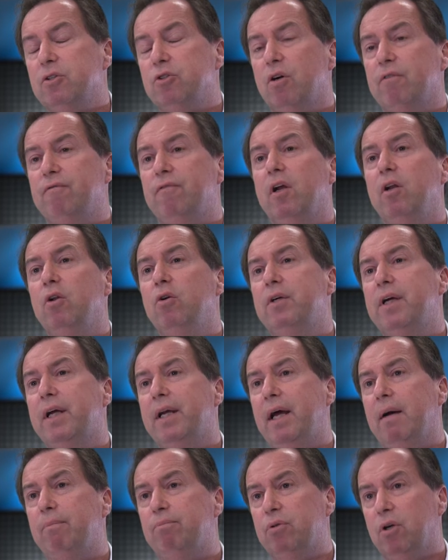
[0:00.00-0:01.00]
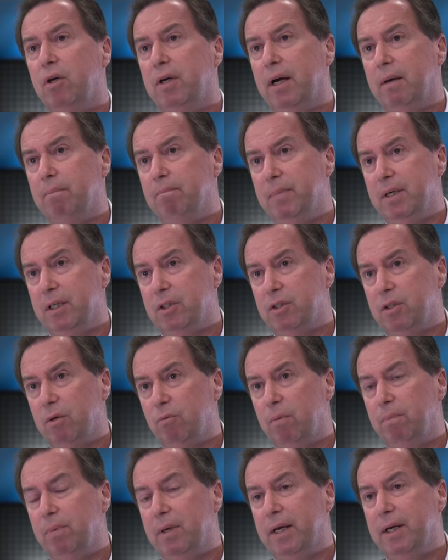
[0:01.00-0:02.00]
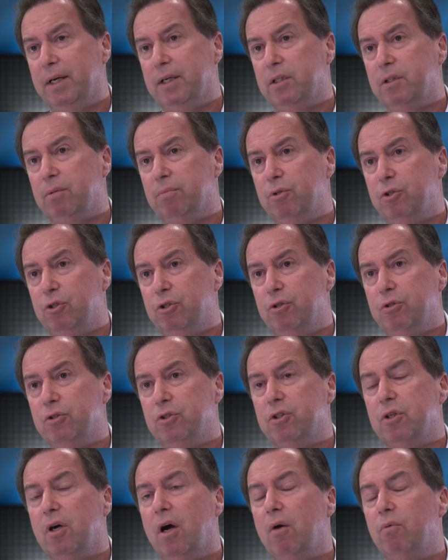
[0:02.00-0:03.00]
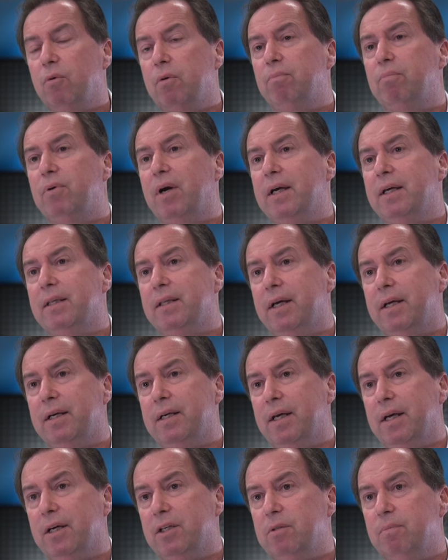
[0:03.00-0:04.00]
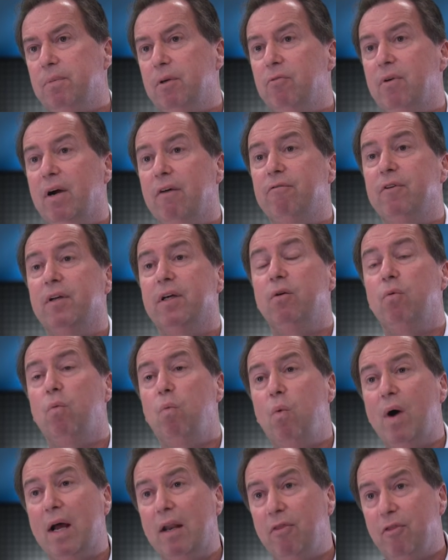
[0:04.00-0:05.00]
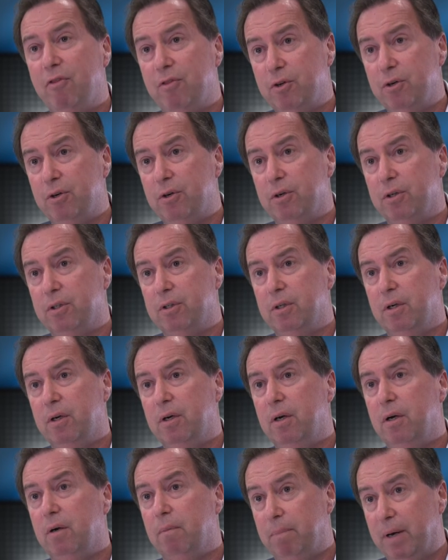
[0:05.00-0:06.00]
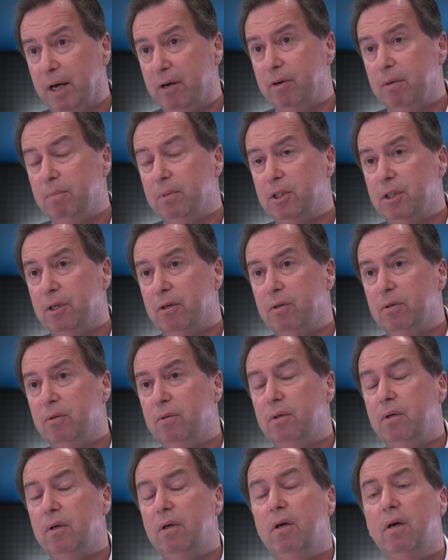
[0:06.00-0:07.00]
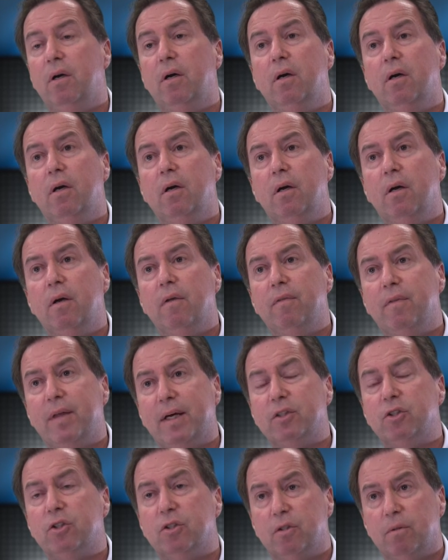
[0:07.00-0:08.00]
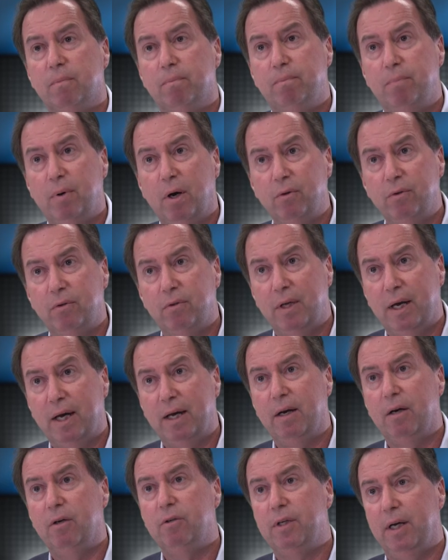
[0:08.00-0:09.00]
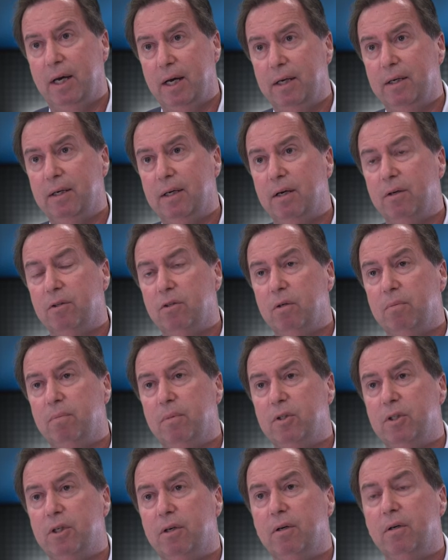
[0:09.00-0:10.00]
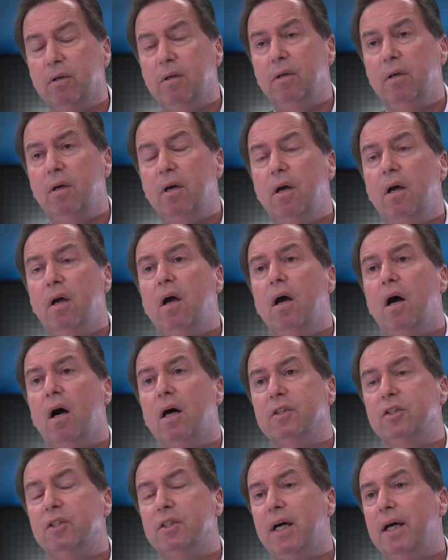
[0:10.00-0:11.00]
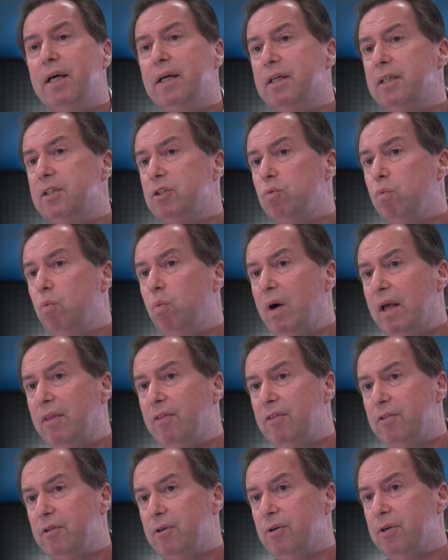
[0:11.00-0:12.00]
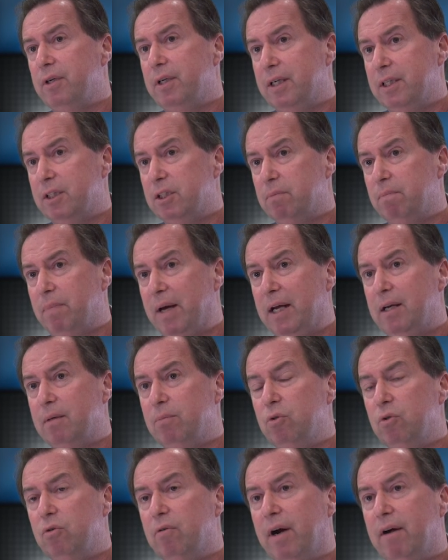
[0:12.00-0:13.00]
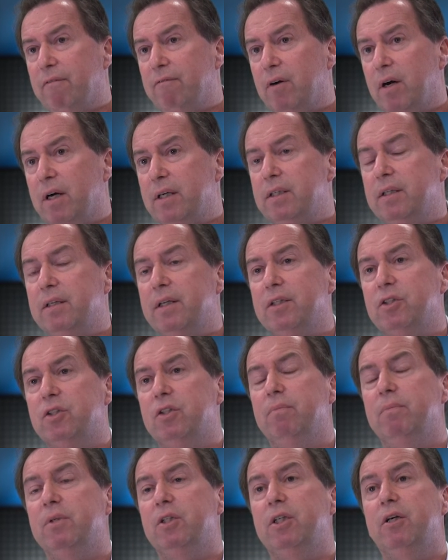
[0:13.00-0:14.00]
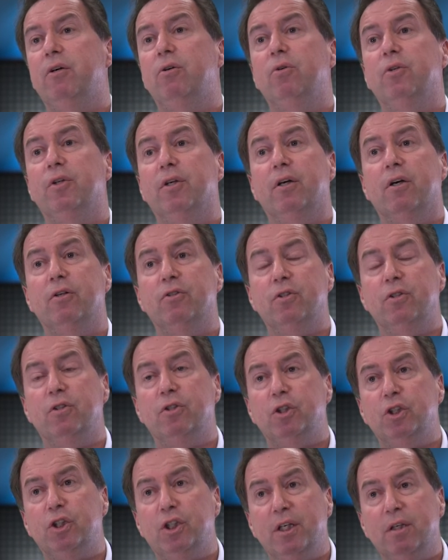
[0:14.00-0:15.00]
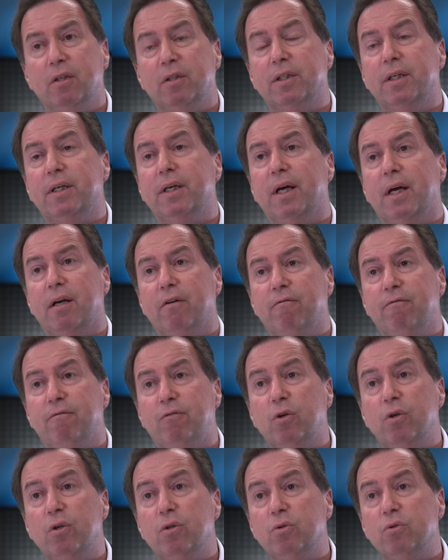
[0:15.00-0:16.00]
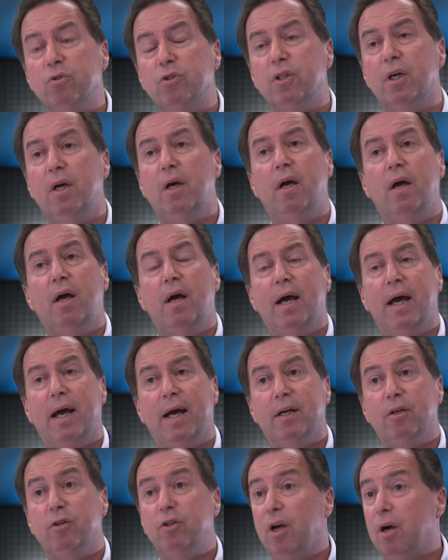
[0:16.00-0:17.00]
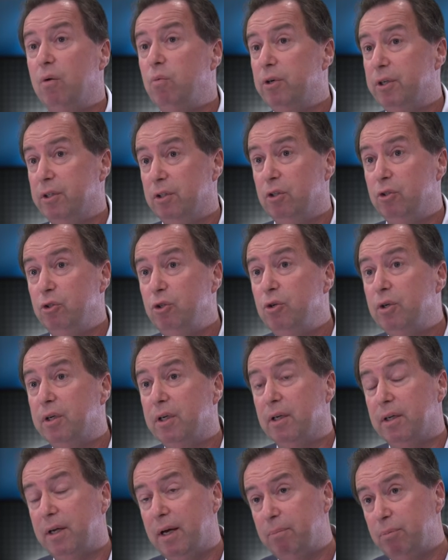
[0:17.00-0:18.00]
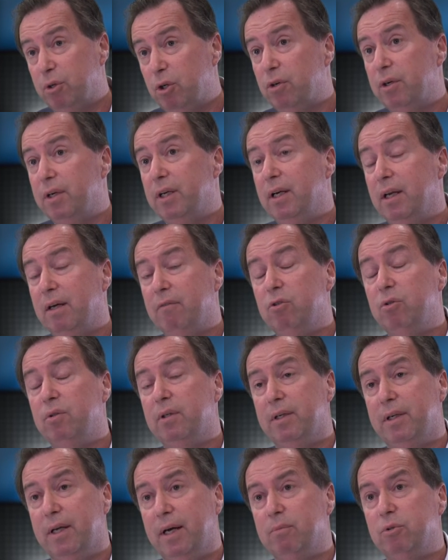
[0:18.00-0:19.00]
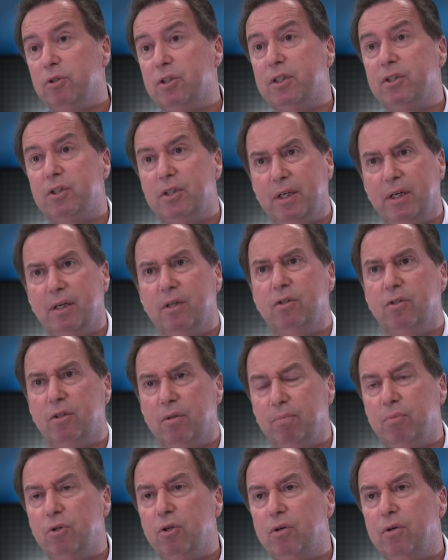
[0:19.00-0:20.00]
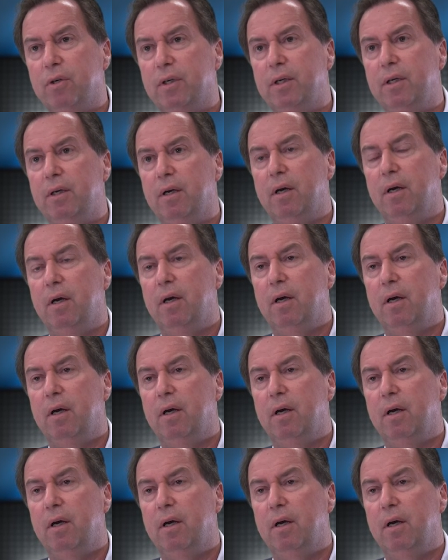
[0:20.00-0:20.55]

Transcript: So if I look at our product mix that we're planning to produce, I would break that down to be roughly 1/3 battery material. That's both anode and cathode material. I'd say it's 1/3 expandable graphite. That's the material that goes into shielding and foils. And we're in the our purity level enables us to get into the purity